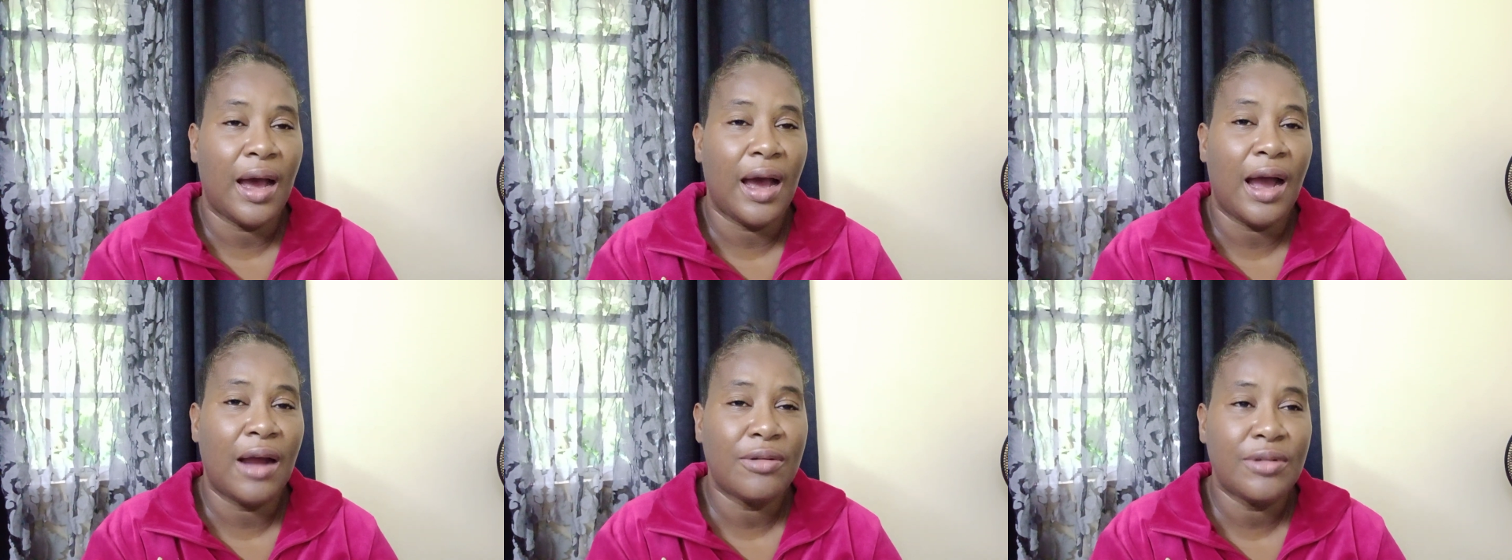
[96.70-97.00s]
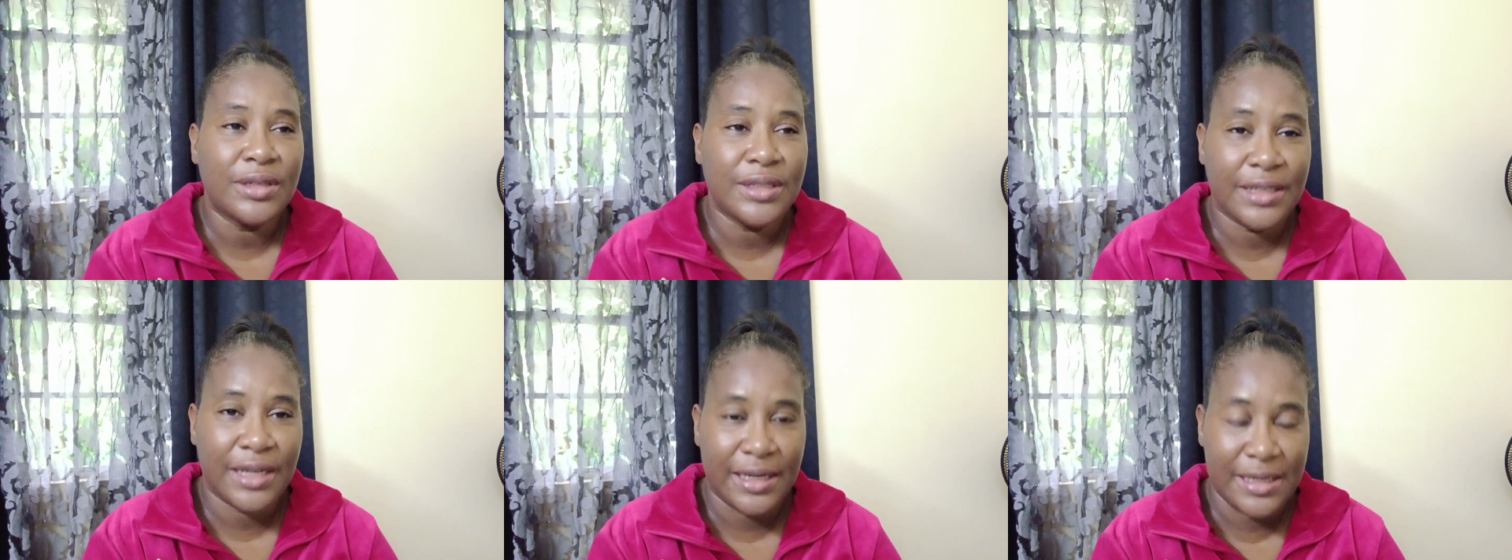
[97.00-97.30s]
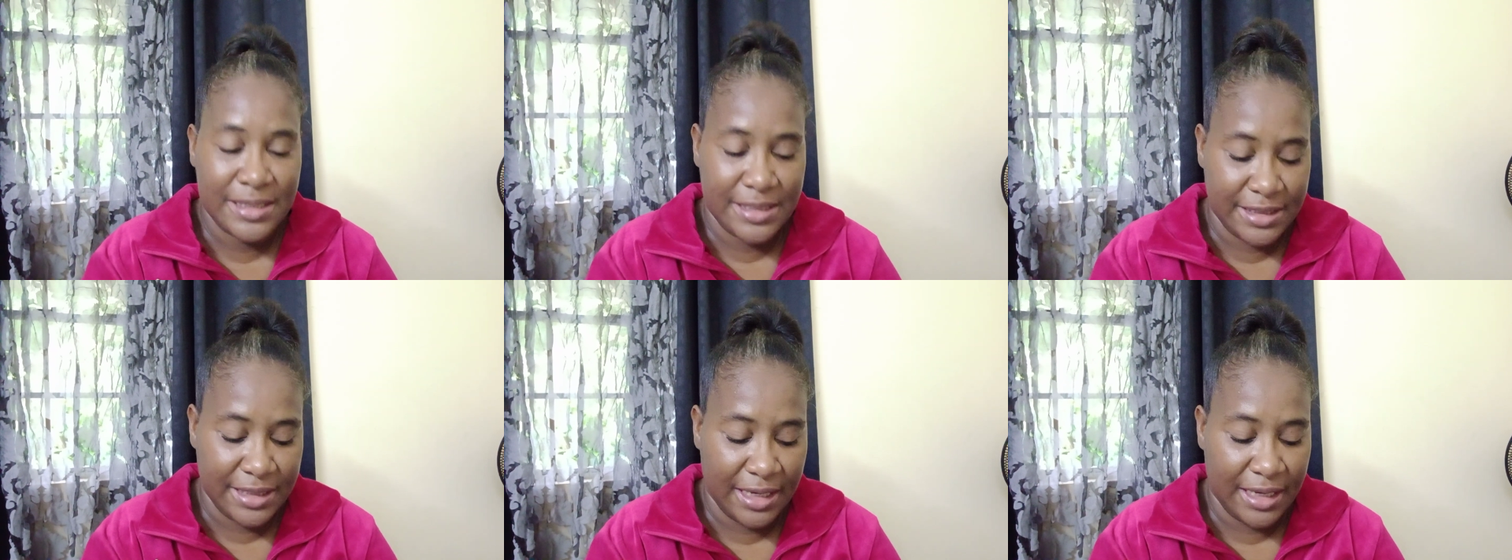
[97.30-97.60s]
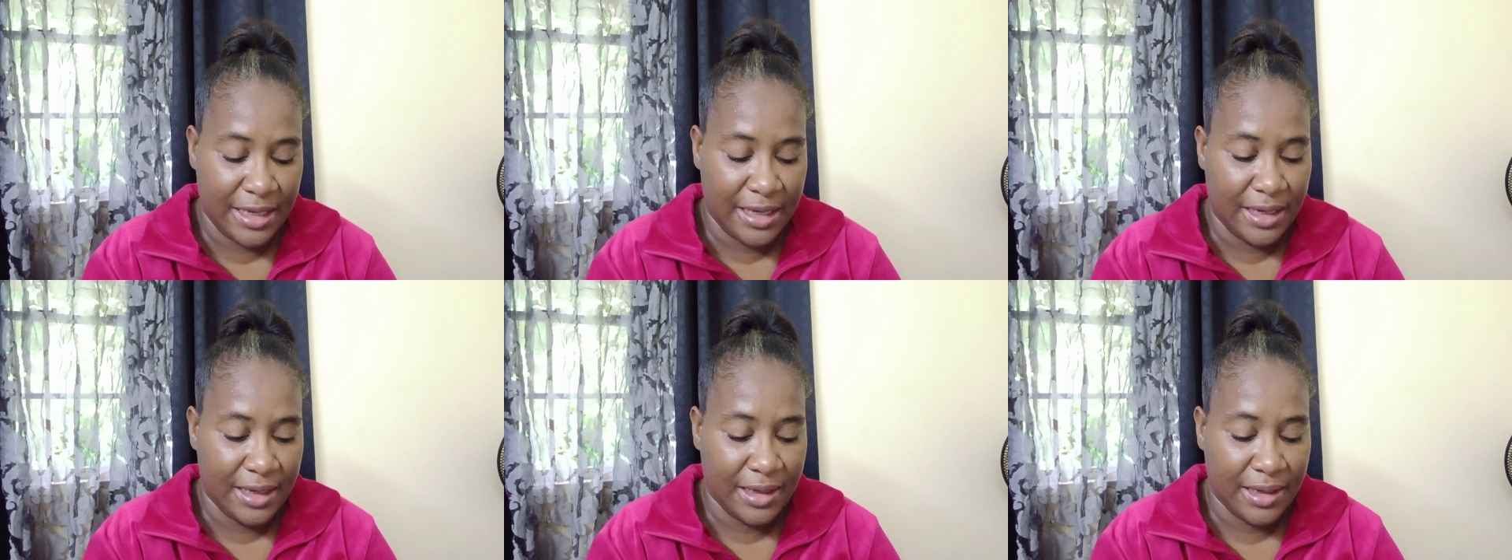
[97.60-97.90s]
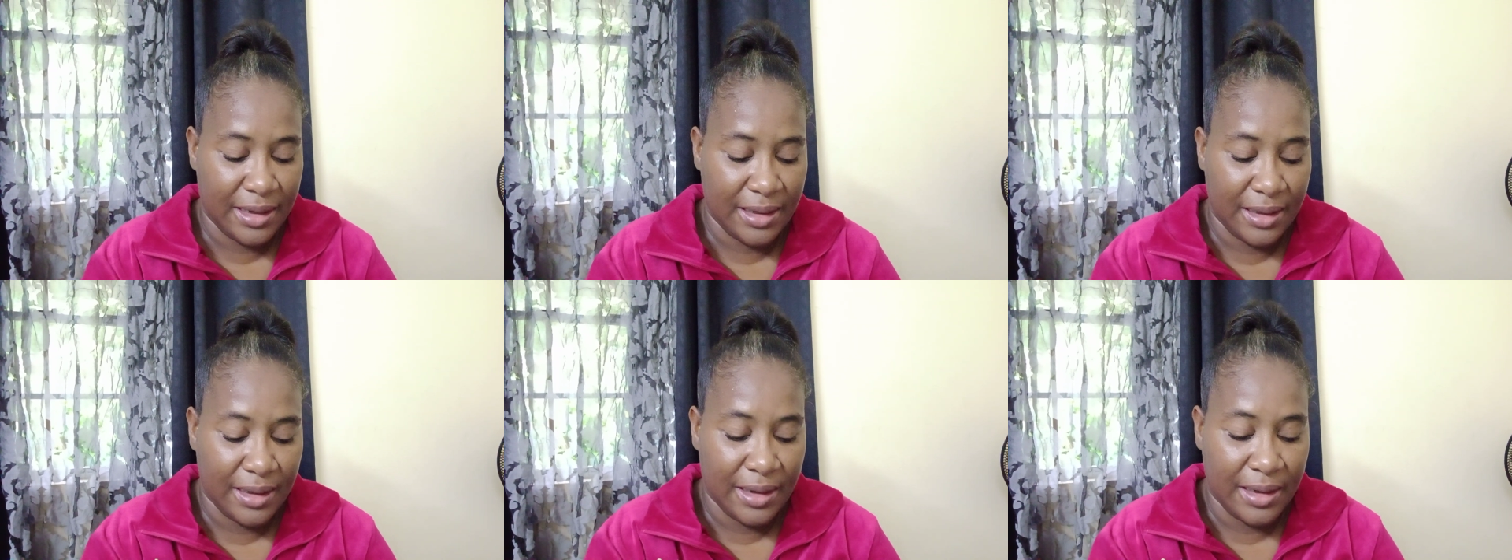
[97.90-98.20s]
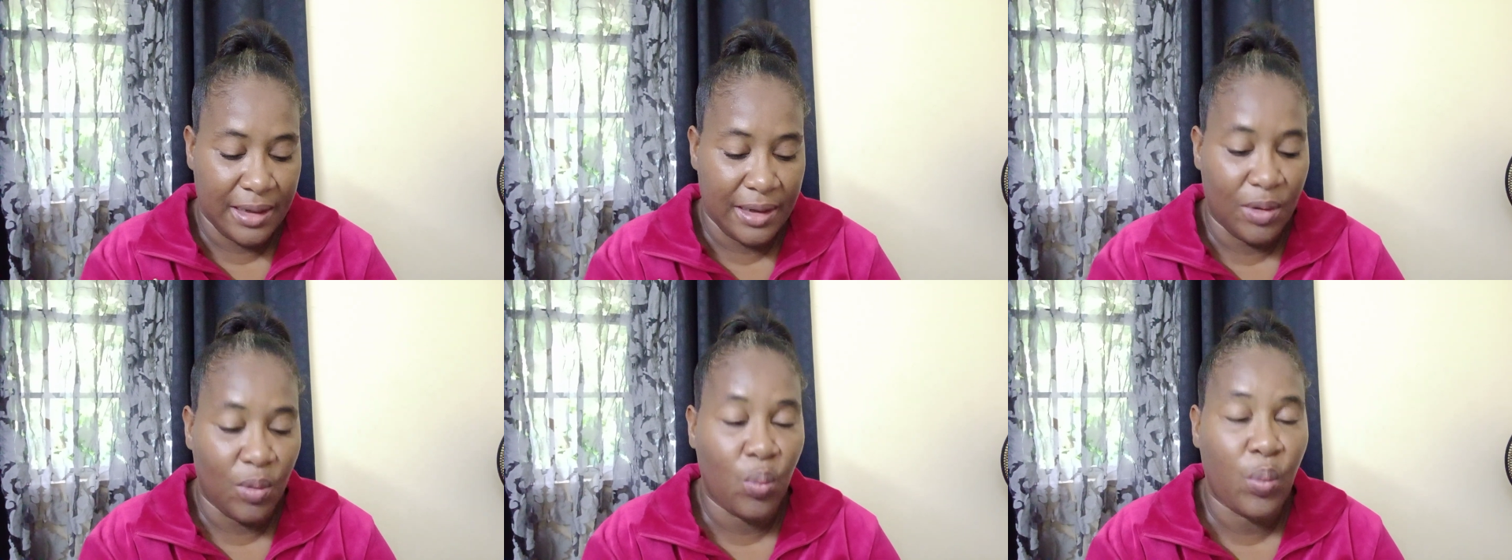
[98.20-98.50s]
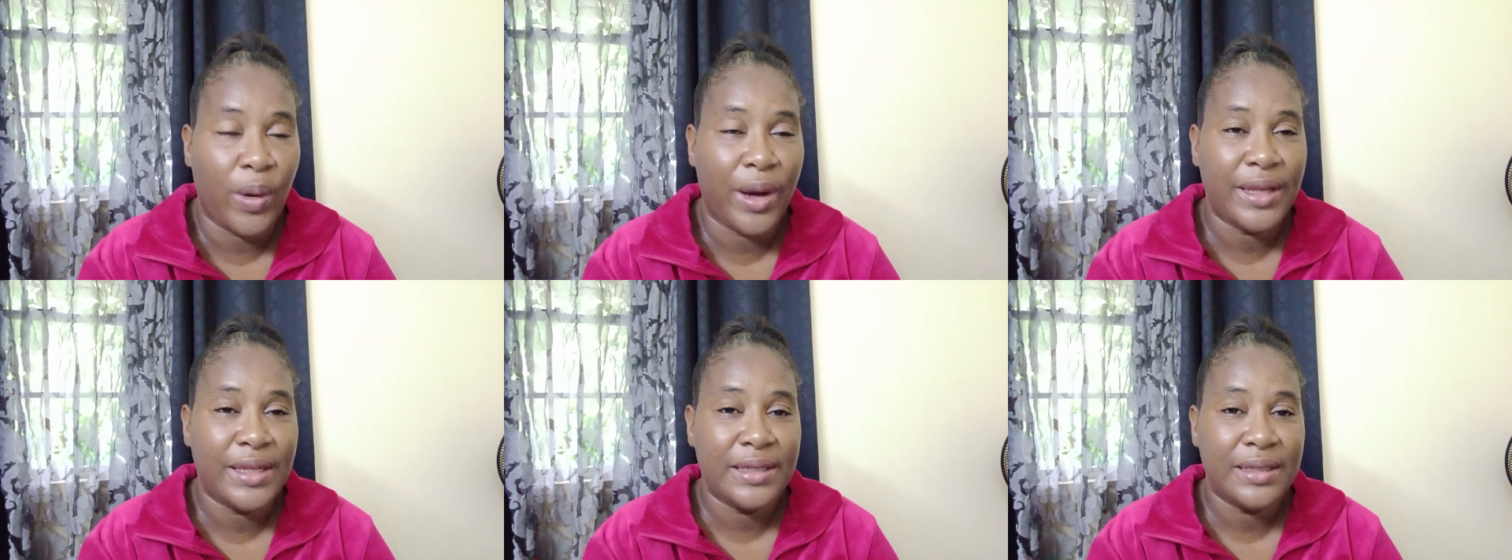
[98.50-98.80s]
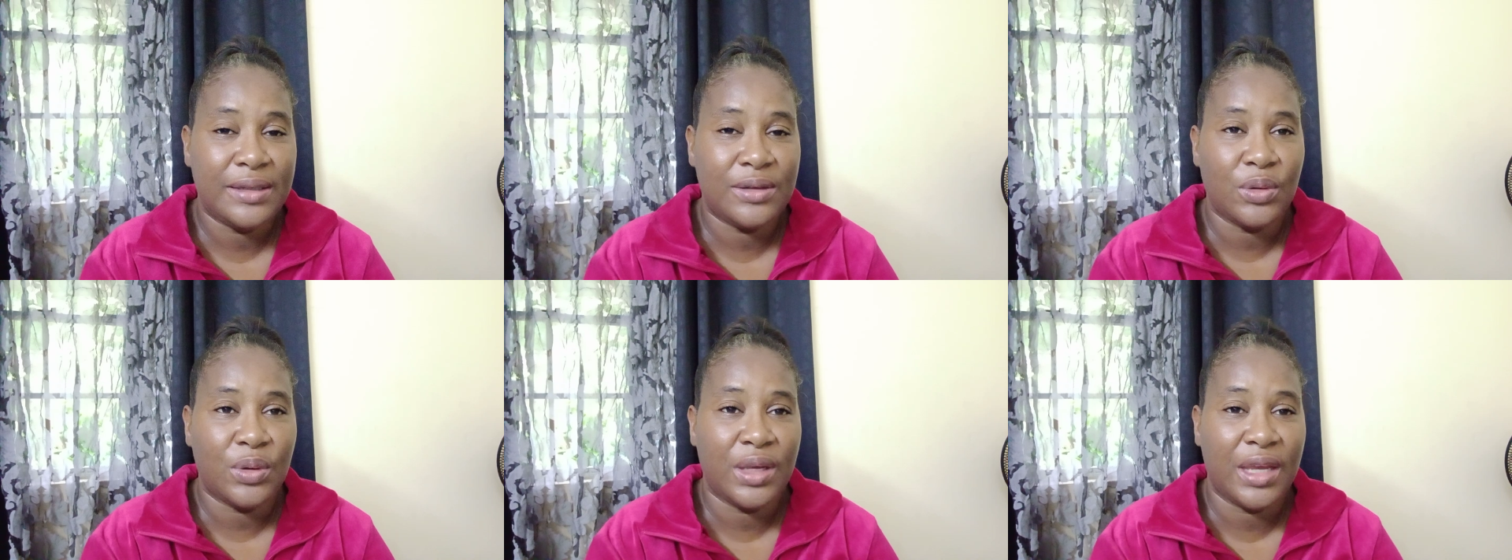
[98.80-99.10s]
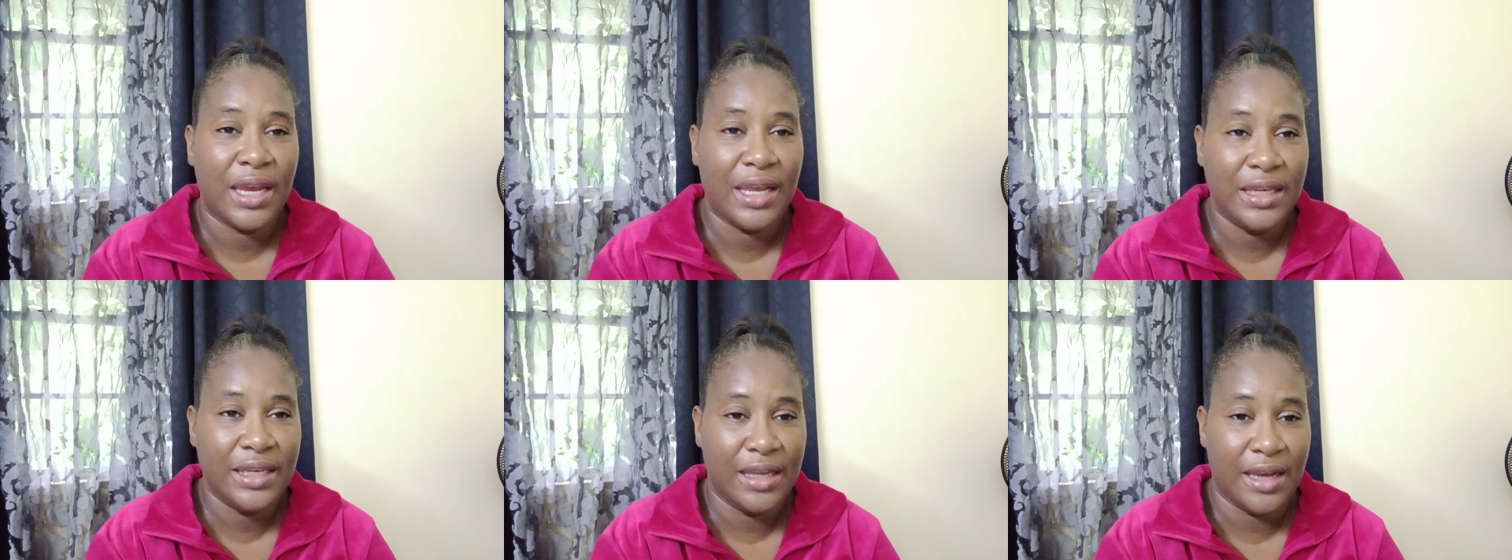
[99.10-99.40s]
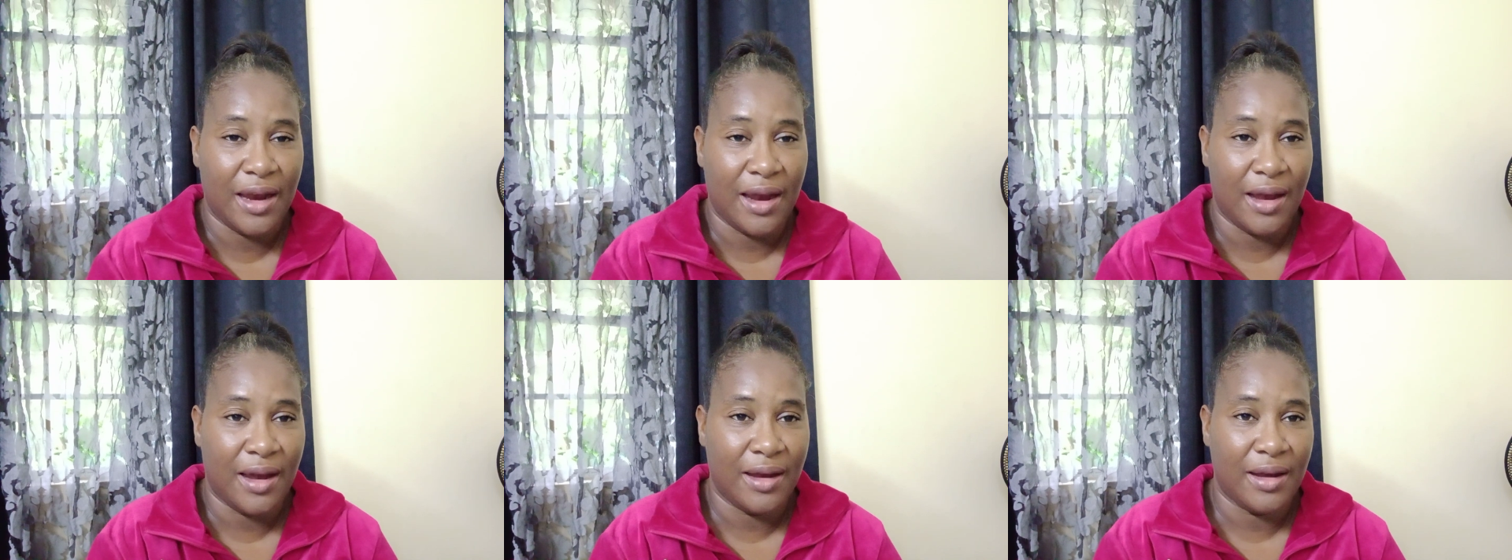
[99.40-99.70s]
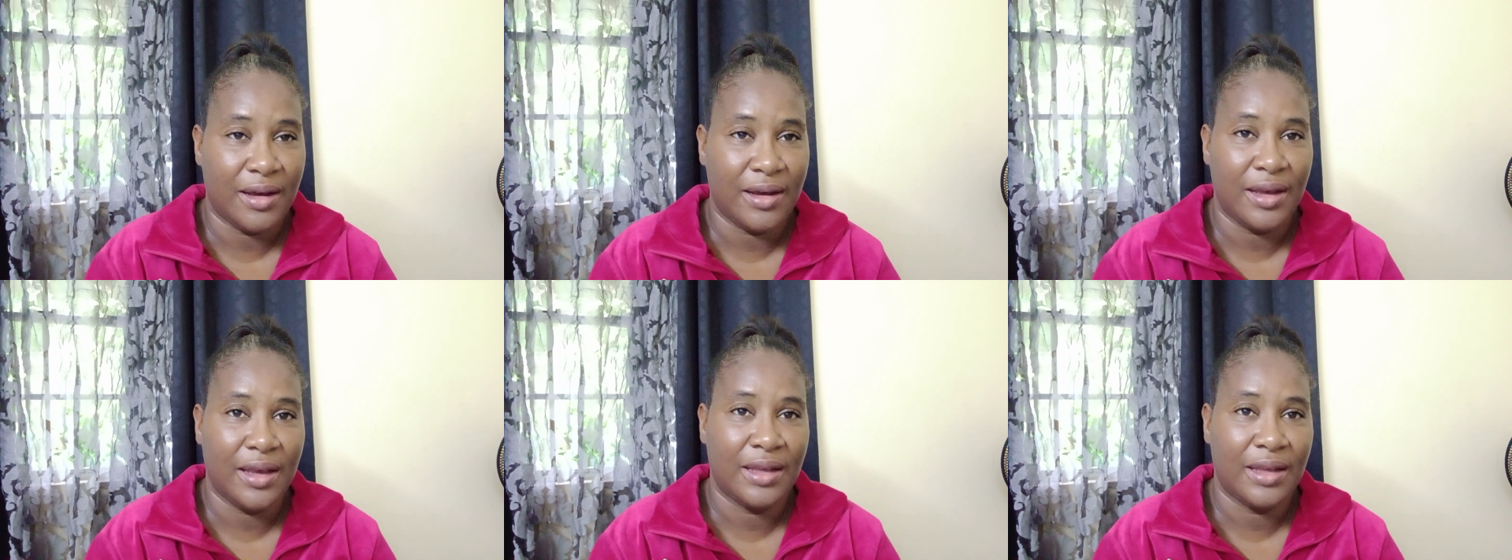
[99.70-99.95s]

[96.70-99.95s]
Aaron Dante went to Kenya